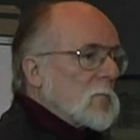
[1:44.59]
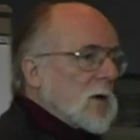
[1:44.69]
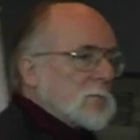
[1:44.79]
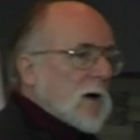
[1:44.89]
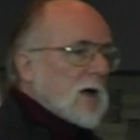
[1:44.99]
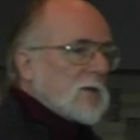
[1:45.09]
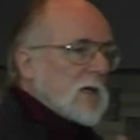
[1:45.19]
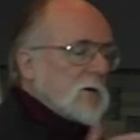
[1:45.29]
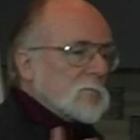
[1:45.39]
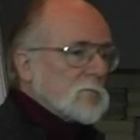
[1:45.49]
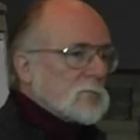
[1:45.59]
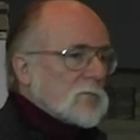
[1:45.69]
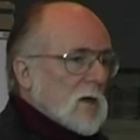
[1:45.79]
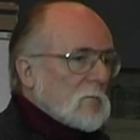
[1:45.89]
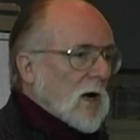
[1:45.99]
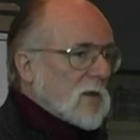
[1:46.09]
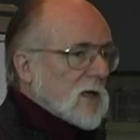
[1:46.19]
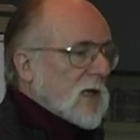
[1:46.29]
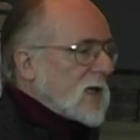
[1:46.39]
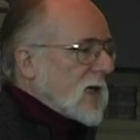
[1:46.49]
But by the by the
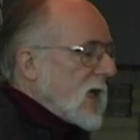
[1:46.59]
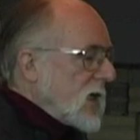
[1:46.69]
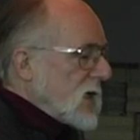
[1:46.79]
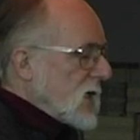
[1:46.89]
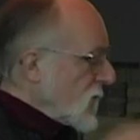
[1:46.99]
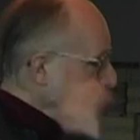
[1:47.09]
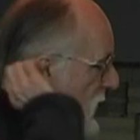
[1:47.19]
late 80s,